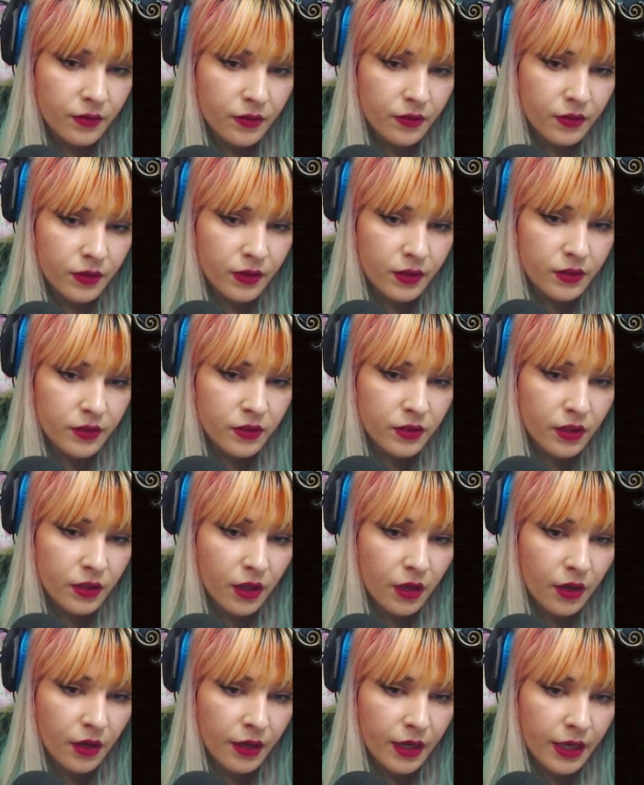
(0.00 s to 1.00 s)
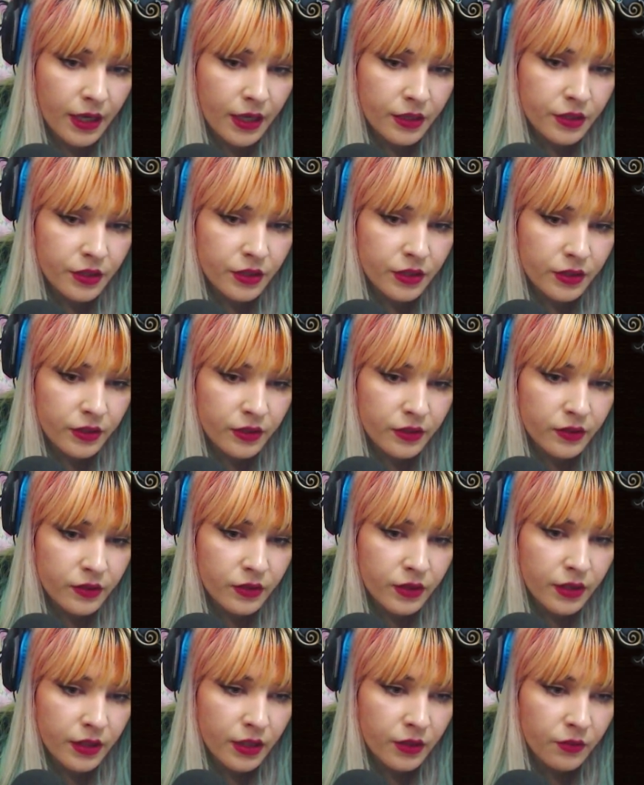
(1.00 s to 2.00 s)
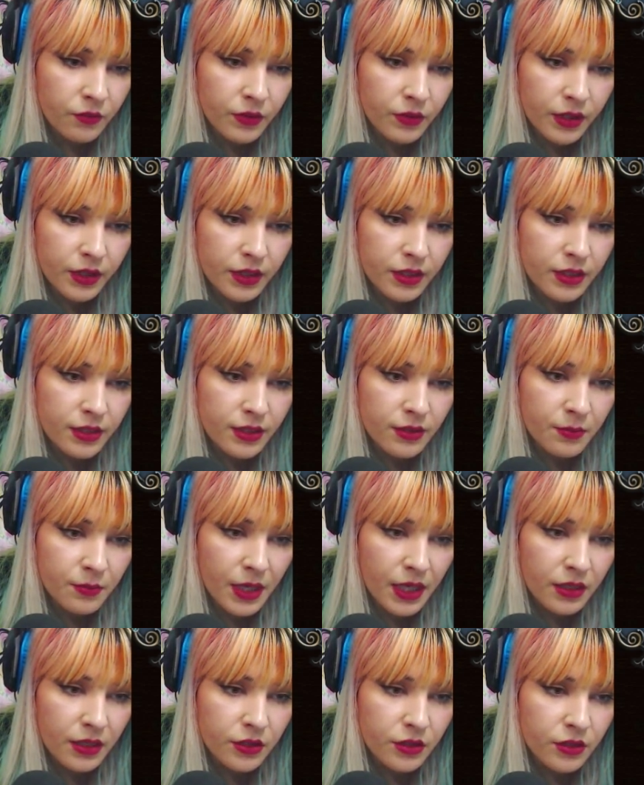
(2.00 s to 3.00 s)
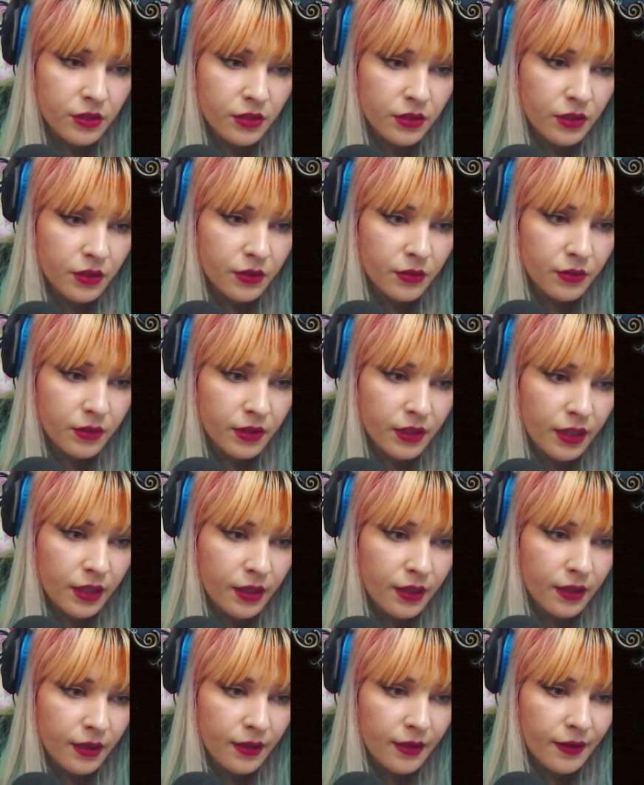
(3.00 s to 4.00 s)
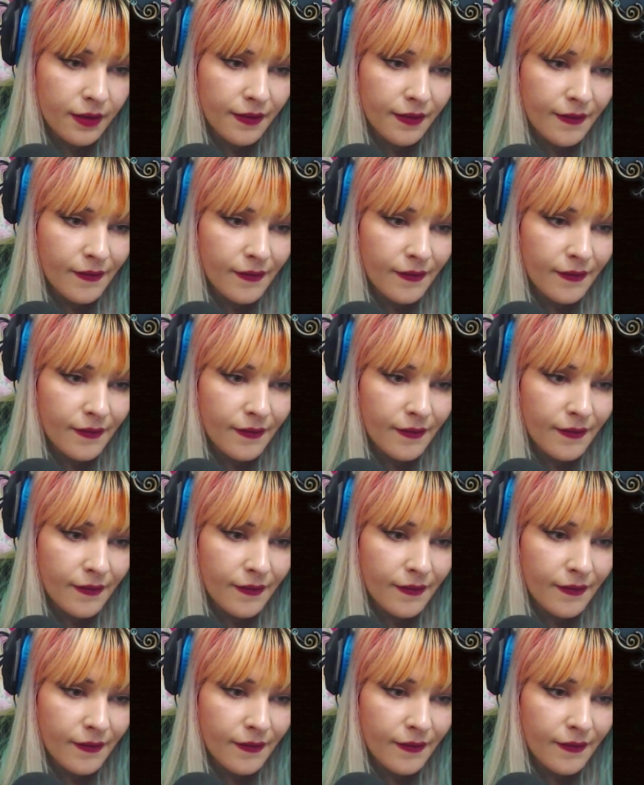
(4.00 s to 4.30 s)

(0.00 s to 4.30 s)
The cigar ashes. It really doesn't match? Okay.